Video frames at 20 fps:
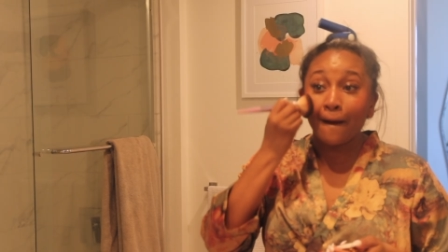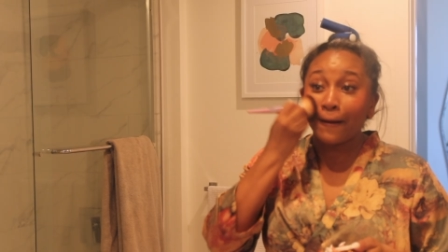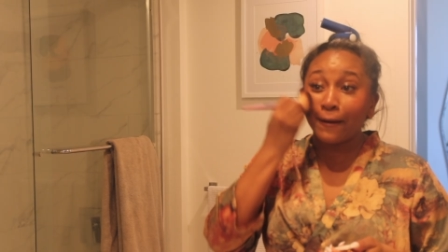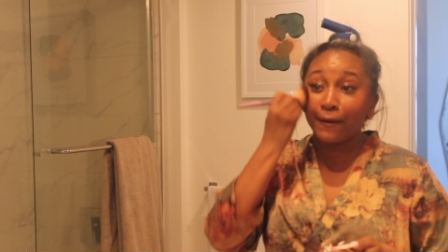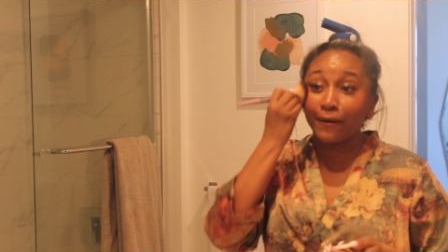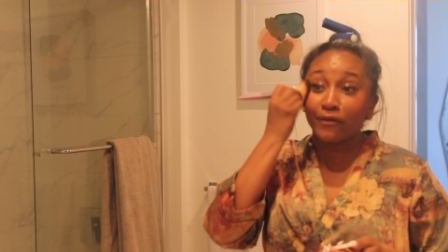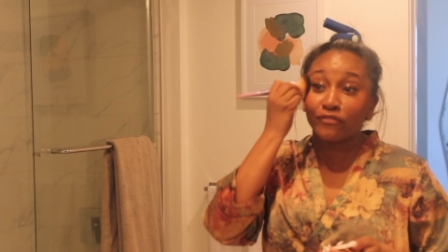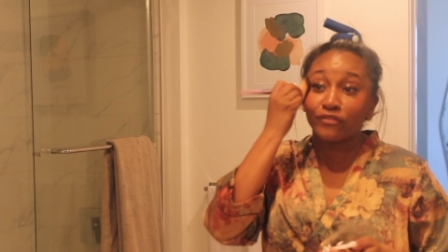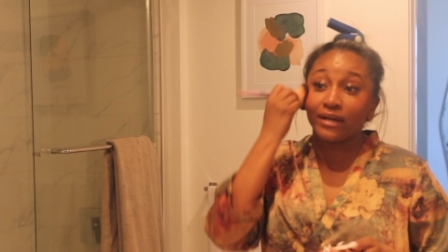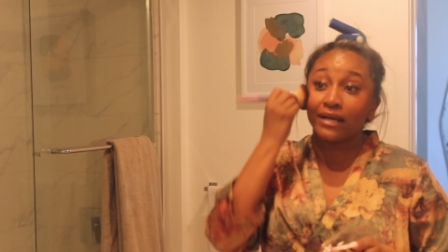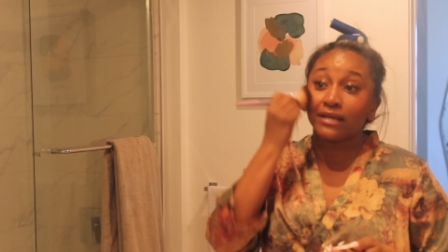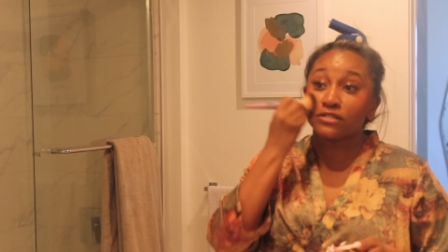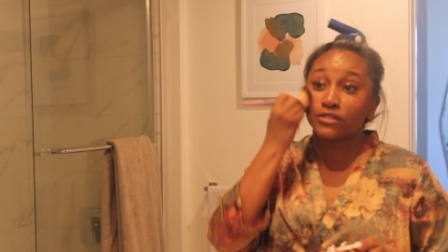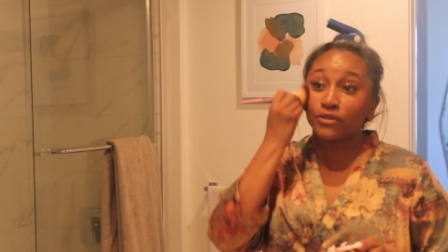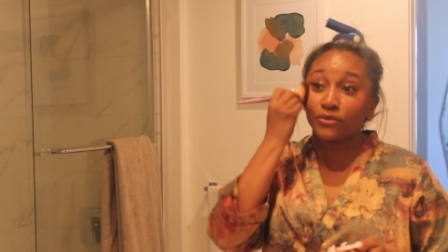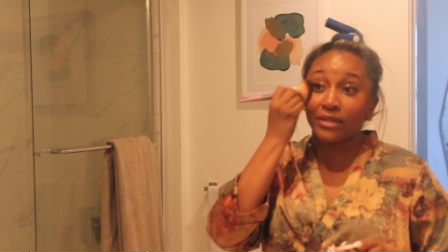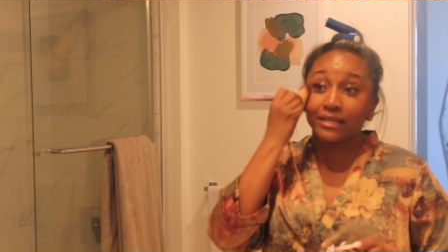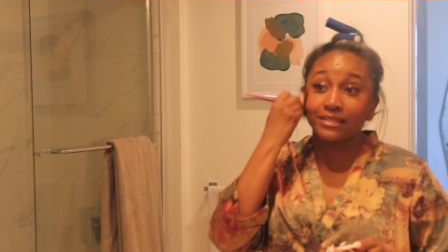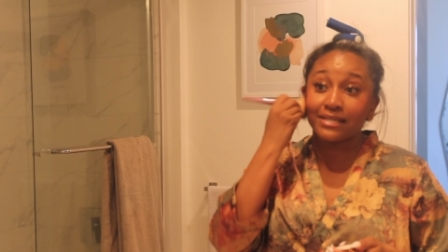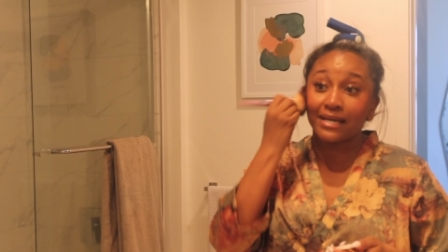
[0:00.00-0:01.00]
I don't know if you guys
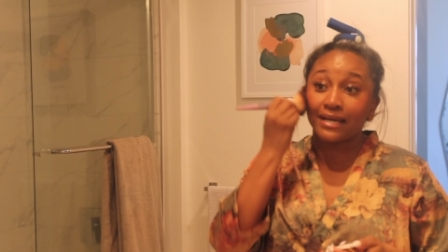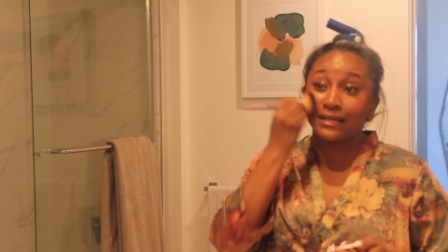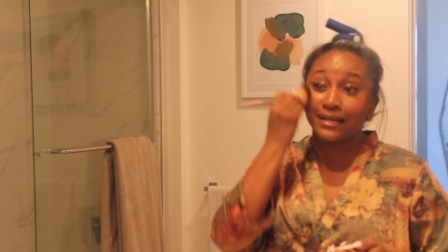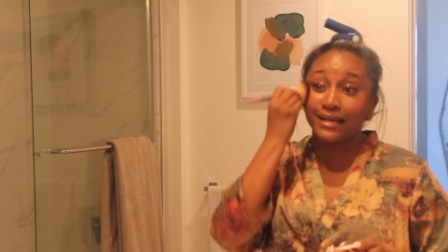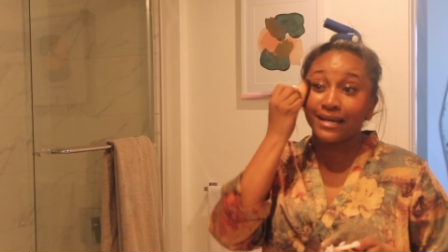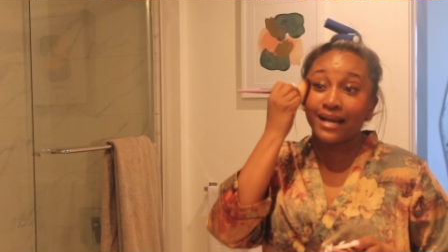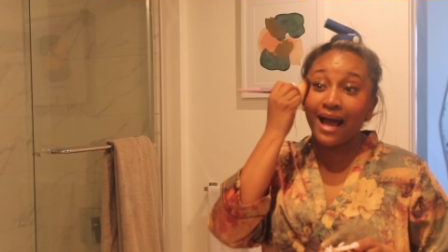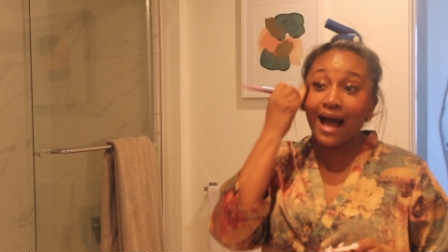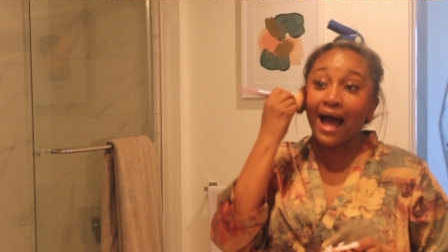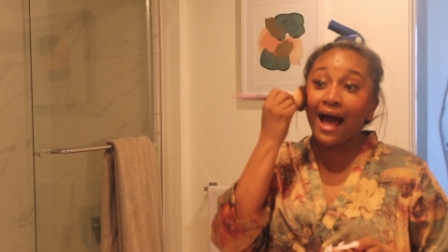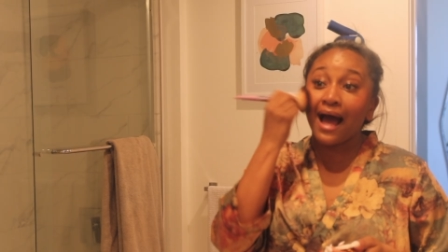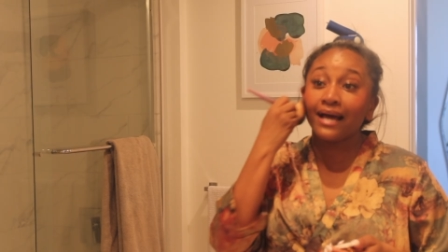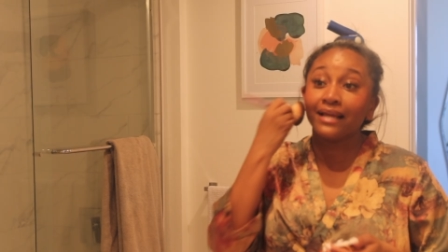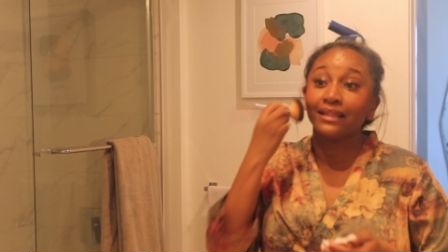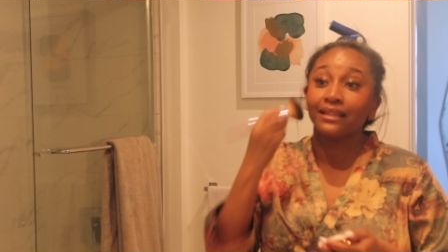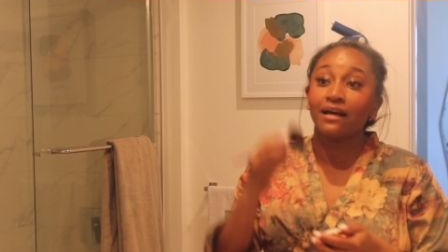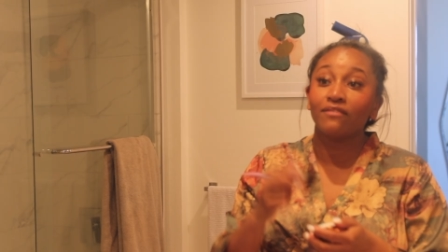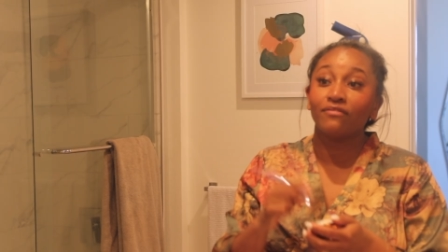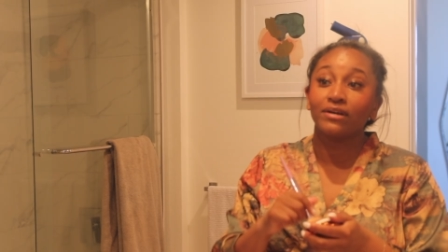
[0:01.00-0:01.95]
know that technique. I love